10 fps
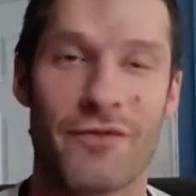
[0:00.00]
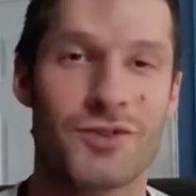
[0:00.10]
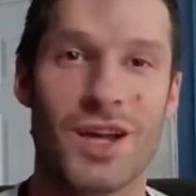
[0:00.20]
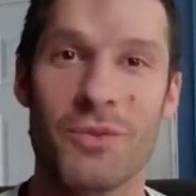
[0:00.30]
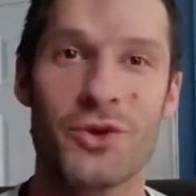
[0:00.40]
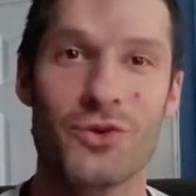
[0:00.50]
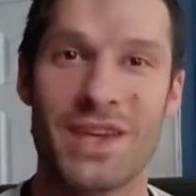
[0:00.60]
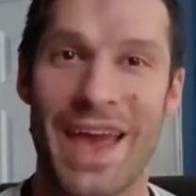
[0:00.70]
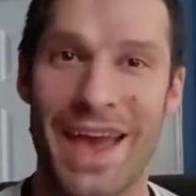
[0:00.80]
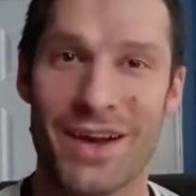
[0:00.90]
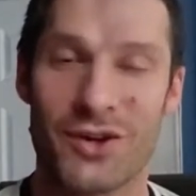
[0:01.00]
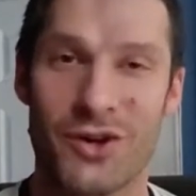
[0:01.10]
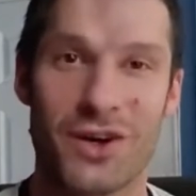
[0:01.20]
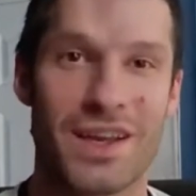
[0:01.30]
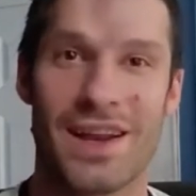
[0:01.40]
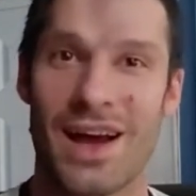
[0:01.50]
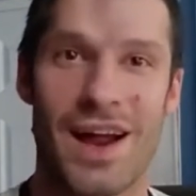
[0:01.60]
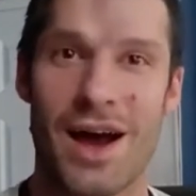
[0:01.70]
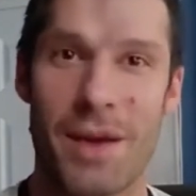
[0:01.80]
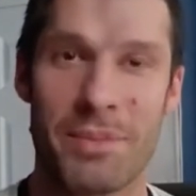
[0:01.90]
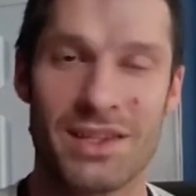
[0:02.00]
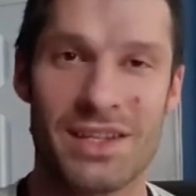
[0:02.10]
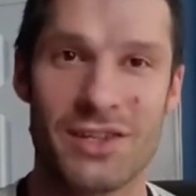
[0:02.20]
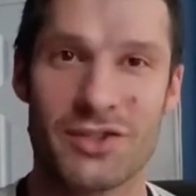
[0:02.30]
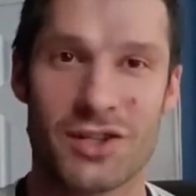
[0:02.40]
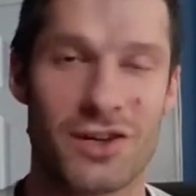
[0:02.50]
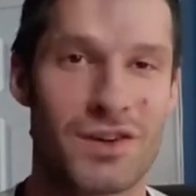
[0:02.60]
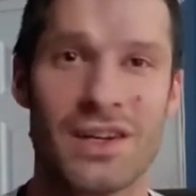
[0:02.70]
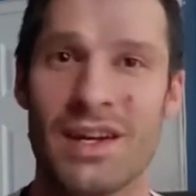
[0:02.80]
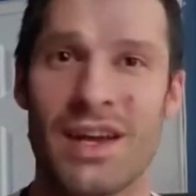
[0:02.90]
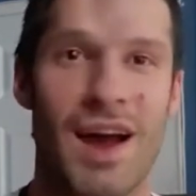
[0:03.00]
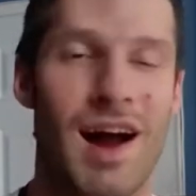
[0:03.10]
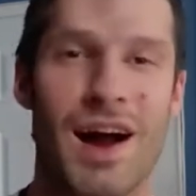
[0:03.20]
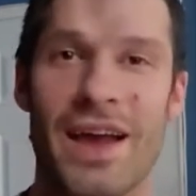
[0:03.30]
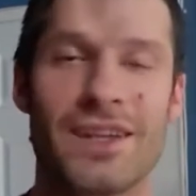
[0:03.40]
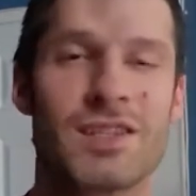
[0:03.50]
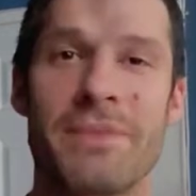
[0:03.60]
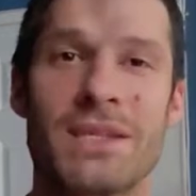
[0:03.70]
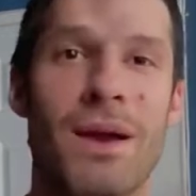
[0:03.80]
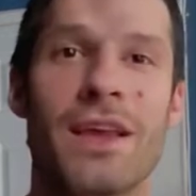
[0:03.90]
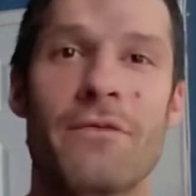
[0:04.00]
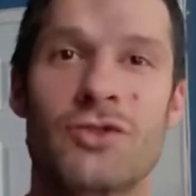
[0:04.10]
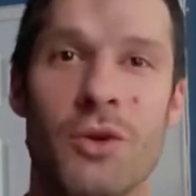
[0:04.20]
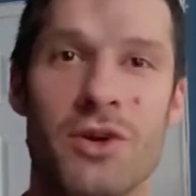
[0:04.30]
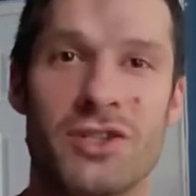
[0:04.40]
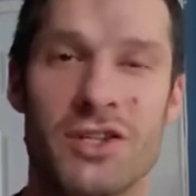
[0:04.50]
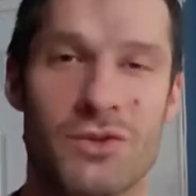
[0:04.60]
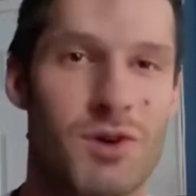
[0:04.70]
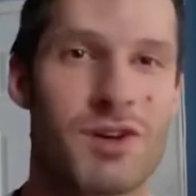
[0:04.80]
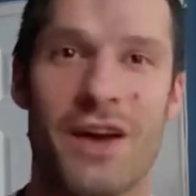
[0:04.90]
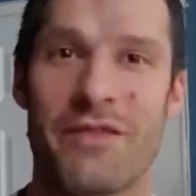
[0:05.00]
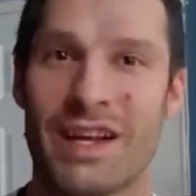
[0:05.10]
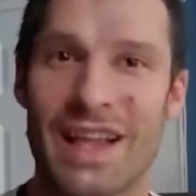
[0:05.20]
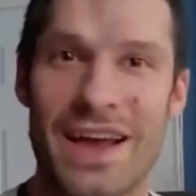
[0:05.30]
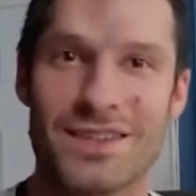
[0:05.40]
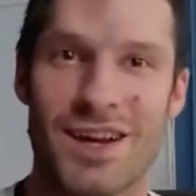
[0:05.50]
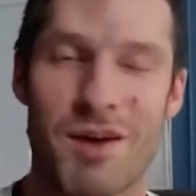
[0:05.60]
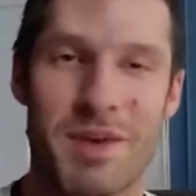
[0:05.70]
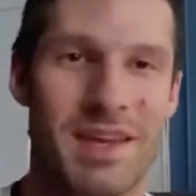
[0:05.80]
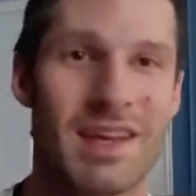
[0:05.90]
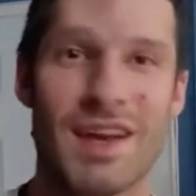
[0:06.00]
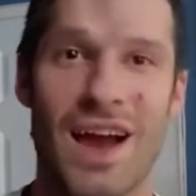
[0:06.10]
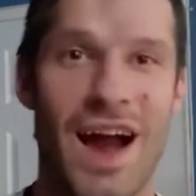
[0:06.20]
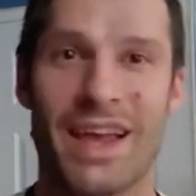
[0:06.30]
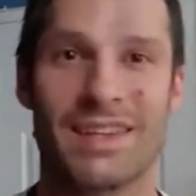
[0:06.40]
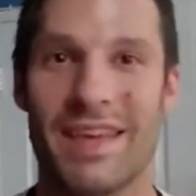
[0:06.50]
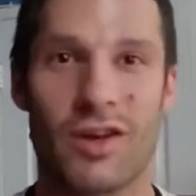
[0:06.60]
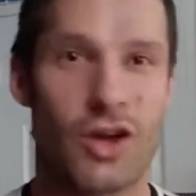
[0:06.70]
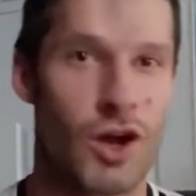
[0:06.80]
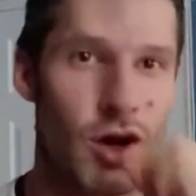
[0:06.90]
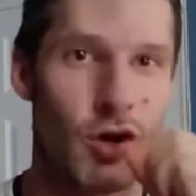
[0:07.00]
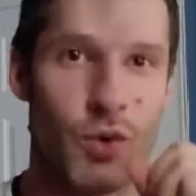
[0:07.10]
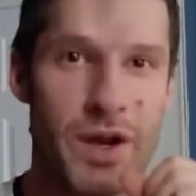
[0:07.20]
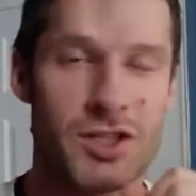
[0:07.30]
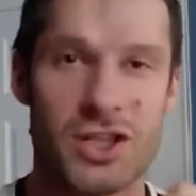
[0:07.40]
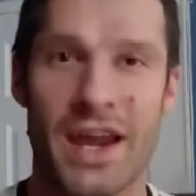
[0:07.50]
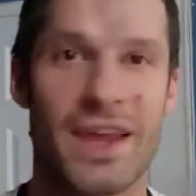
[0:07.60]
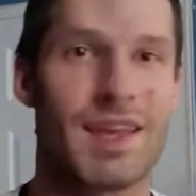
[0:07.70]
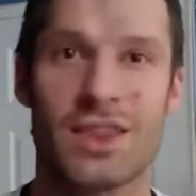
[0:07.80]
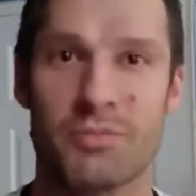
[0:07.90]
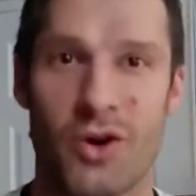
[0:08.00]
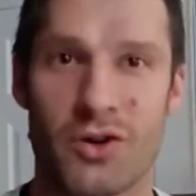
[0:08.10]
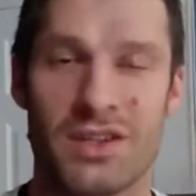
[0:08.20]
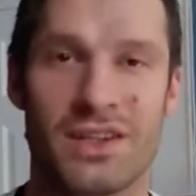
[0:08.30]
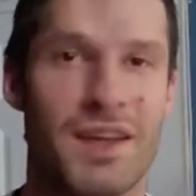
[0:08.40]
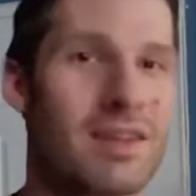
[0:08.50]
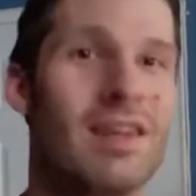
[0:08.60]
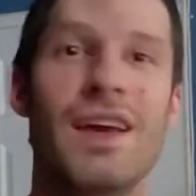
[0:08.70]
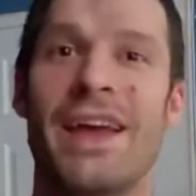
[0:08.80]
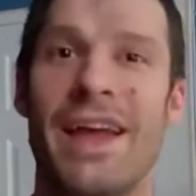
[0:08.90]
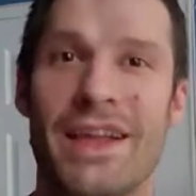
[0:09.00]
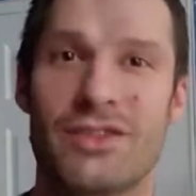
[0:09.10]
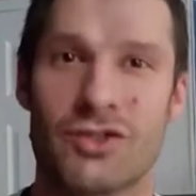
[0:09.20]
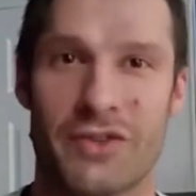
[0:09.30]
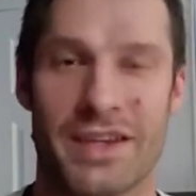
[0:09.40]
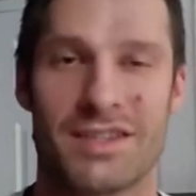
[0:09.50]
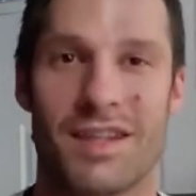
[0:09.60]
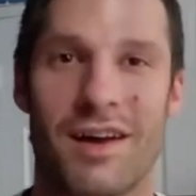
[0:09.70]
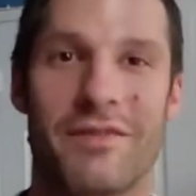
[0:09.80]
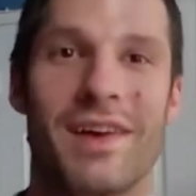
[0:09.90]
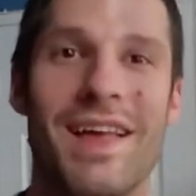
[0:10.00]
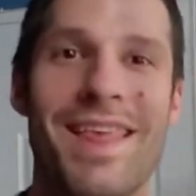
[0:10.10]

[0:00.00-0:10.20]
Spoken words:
For someone who can't cook and I'm a teacher, it just makes my life so much easier. Where I have a class coming, I can take a quick shake, get the protein in. It's great stuff.